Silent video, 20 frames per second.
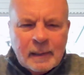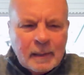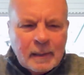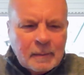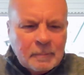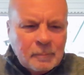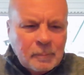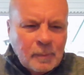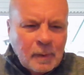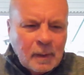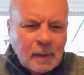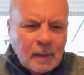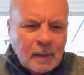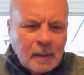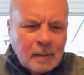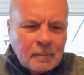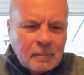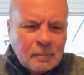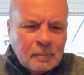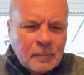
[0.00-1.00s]
uh,
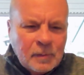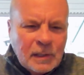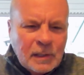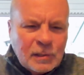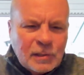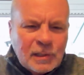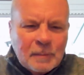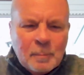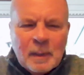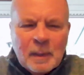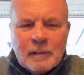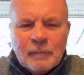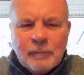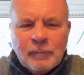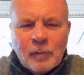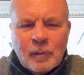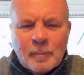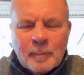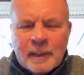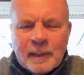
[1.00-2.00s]
uh, TCP
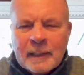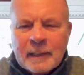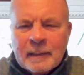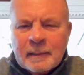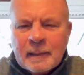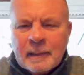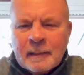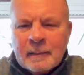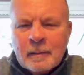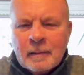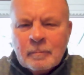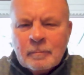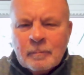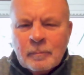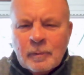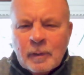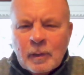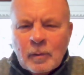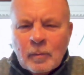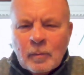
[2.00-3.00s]
for me, and then the
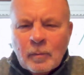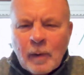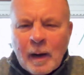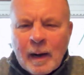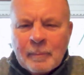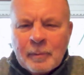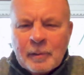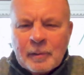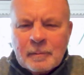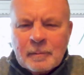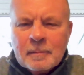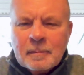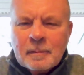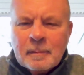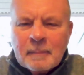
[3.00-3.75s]
you know Robert